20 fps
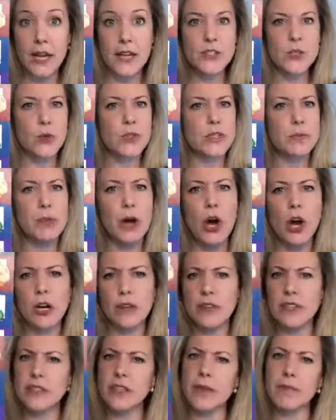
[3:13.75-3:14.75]
So it's a part
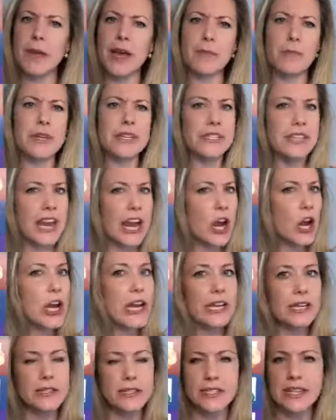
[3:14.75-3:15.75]
of us that might be
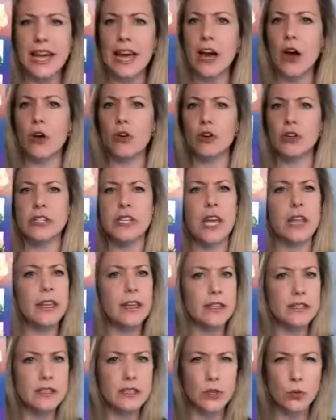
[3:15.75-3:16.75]
tearing us down or
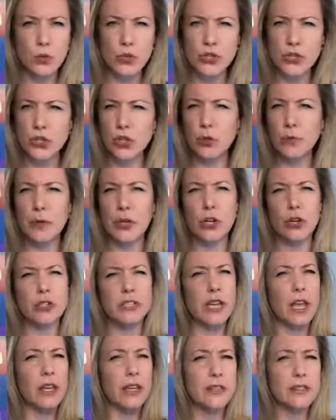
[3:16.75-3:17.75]
telling us that we're stupid or
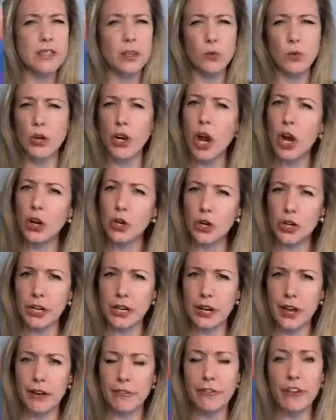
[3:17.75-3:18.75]
telling us that we're not good
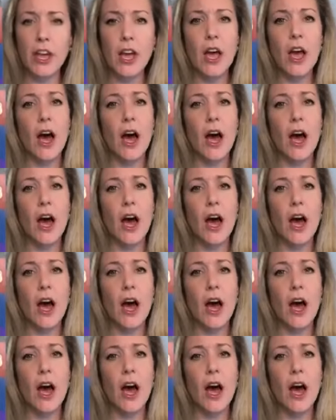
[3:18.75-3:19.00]
enough.